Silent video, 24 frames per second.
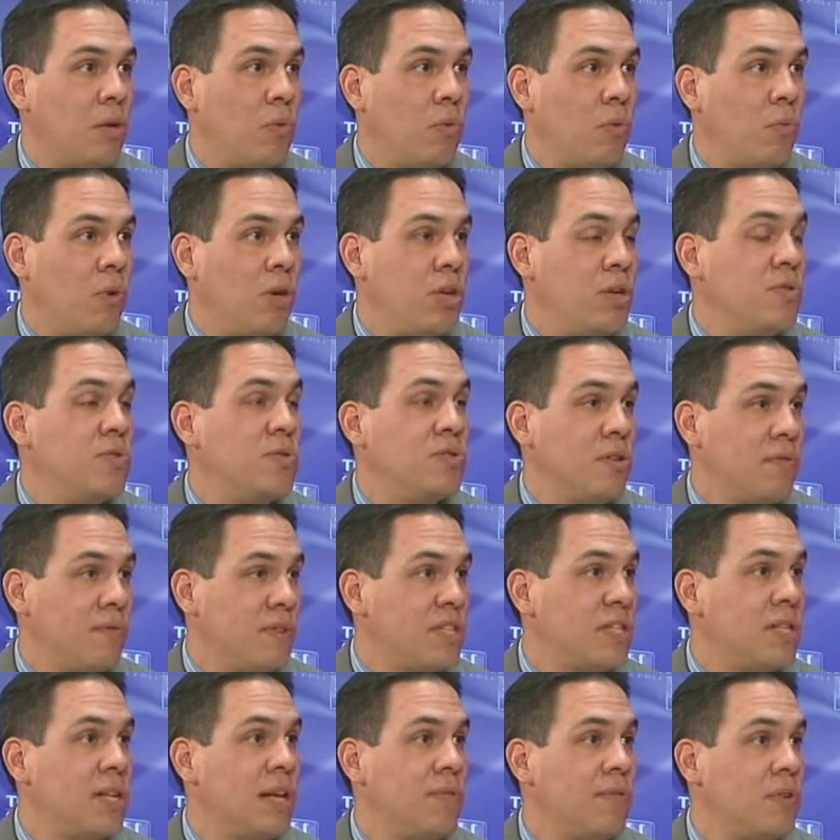reduced
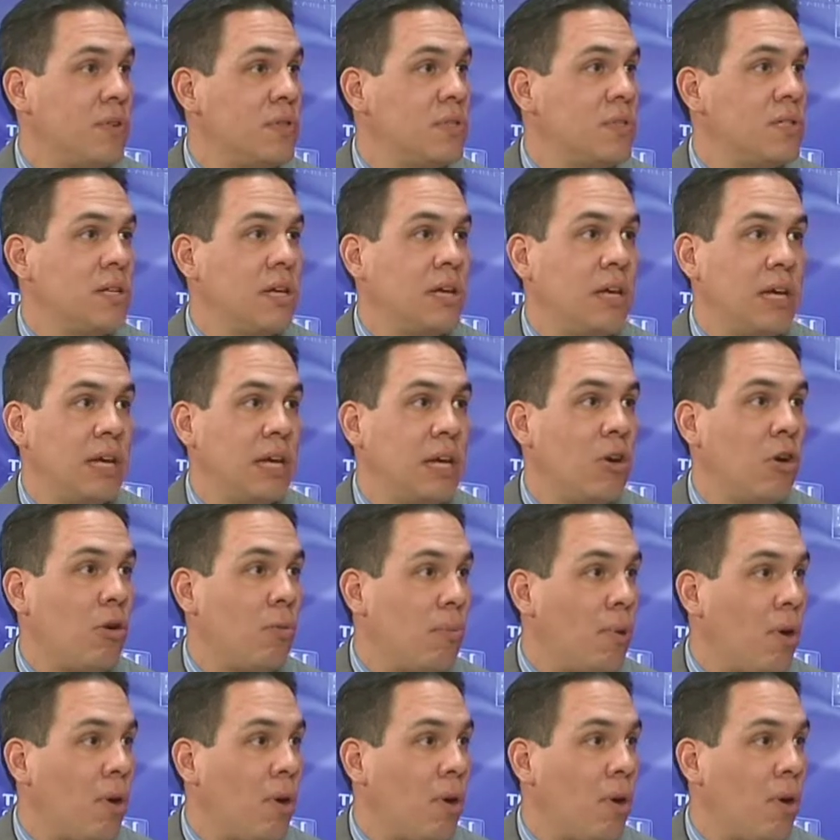service levels in our